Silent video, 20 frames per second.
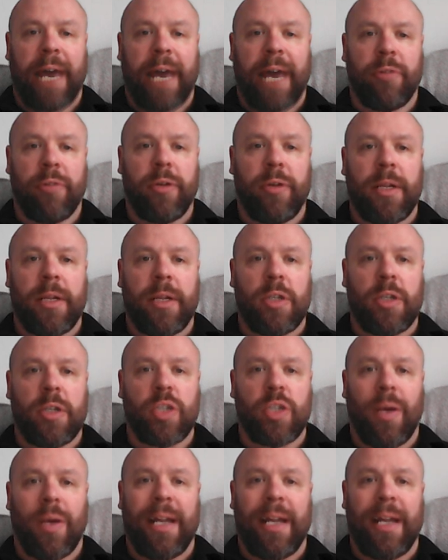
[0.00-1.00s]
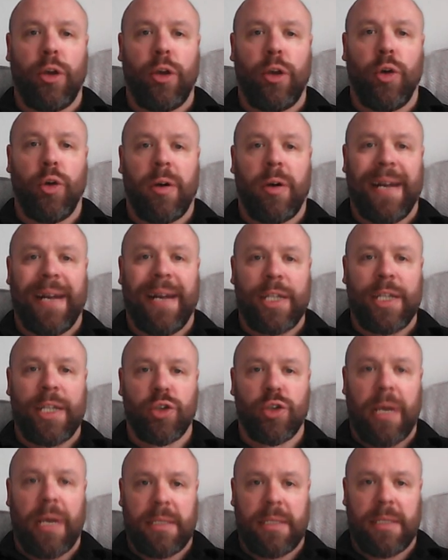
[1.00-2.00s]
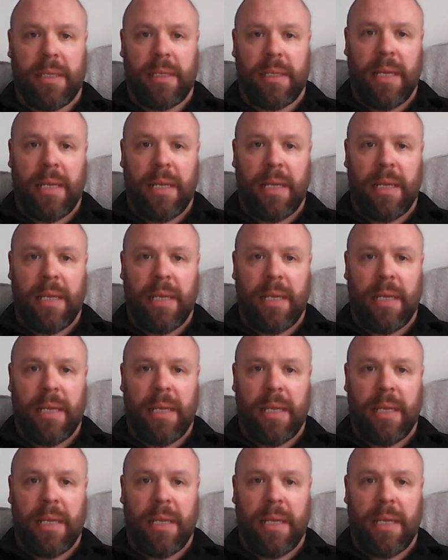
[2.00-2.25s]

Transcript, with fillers: haven't already done so and you're interested